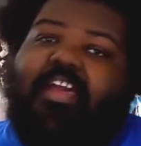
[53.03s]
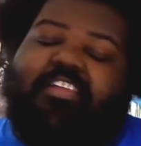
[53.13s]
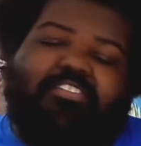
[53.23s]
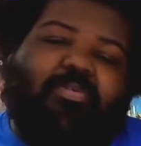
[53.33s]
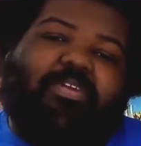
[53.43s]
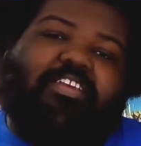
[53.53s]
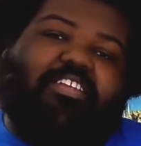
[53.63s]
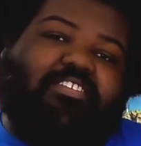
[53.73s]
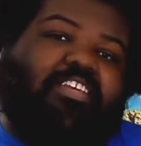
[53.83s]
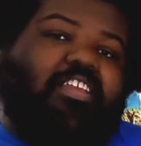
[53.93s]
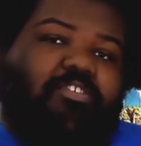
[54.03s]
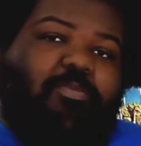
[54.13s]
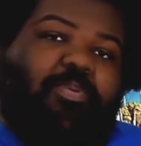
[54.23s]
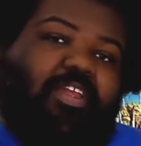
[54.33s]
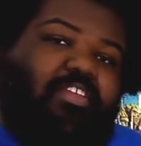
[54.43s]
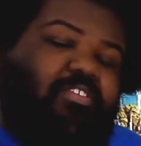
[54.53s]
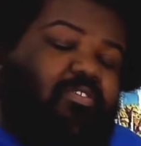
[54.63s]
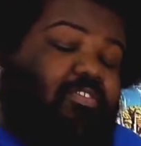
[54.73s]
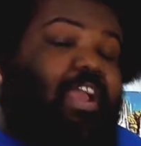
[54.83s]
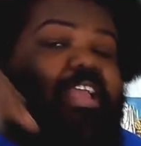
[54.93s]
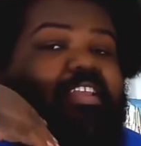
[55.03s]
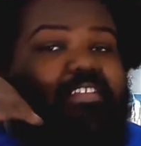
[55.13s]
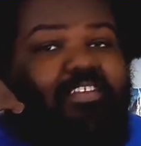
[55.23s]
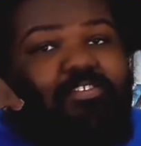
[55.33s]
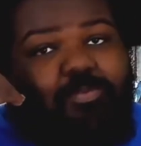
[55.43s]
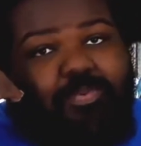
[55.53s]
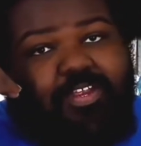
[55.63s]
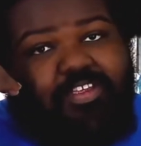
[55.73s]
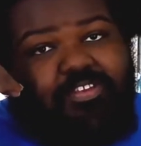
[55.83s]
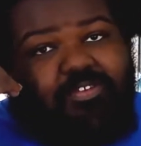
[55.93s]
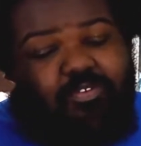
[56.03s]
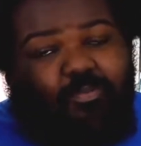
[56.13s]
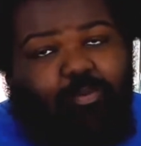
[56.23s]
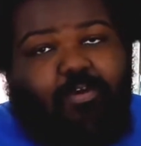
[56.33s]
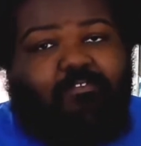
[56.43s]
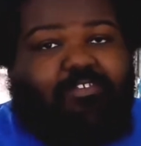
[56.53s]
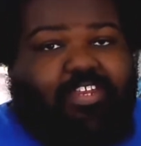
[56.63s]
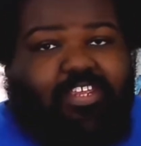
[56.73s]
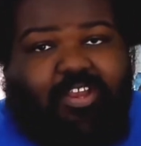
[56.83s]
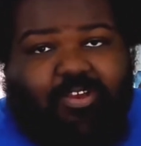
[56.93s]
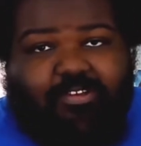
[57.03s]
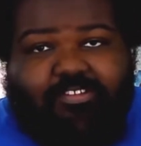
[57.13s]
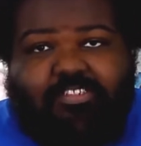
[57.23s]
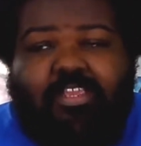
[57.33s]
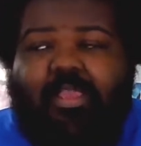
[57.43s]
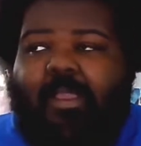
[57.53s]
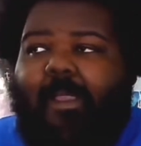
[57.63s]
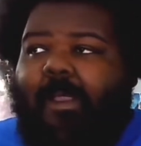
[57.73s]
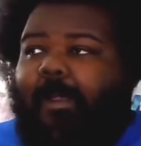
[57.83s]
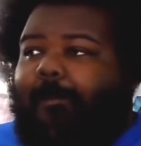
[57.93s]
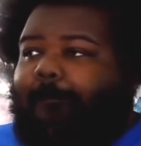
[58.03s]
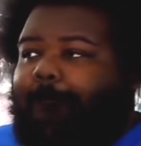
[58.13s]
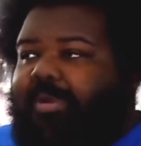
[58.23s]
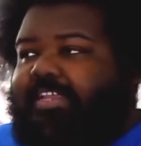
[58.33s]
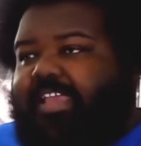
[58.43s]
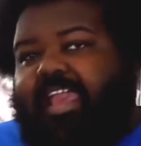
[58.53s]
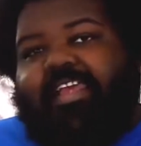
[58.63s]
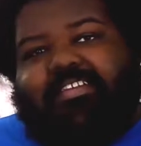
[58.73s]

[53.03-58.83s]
so we can continue bringing you, so I can continue bringing you more videos. But yeah,